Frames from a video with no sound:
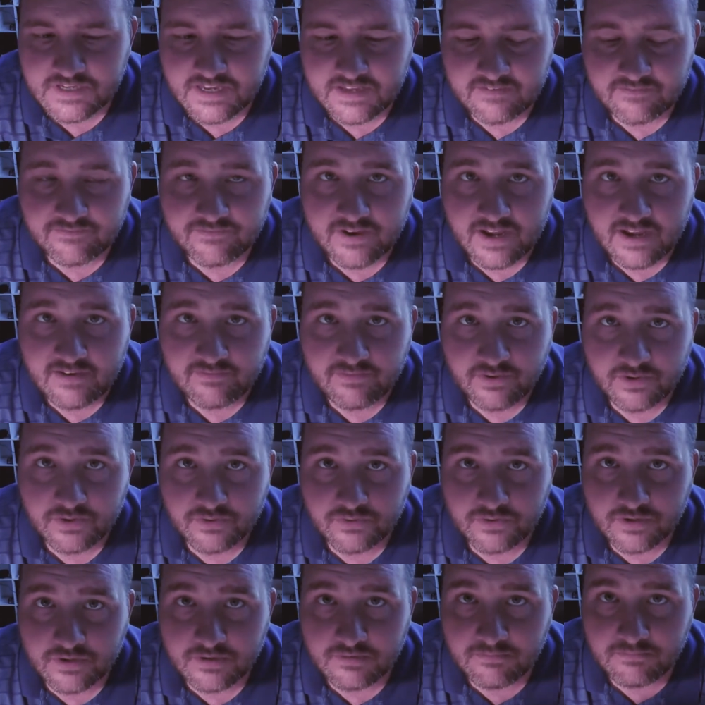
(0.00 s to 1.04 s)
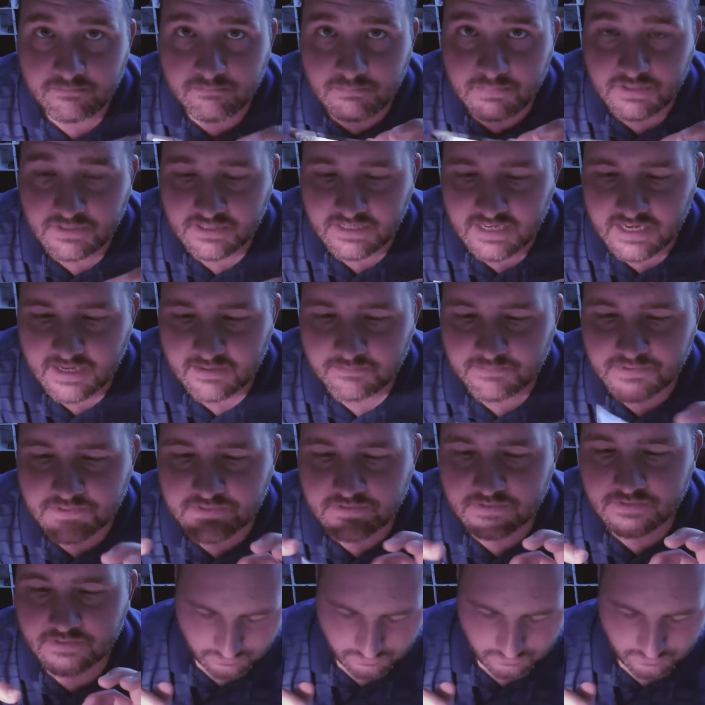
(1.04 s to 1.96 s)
at 500 milliamps.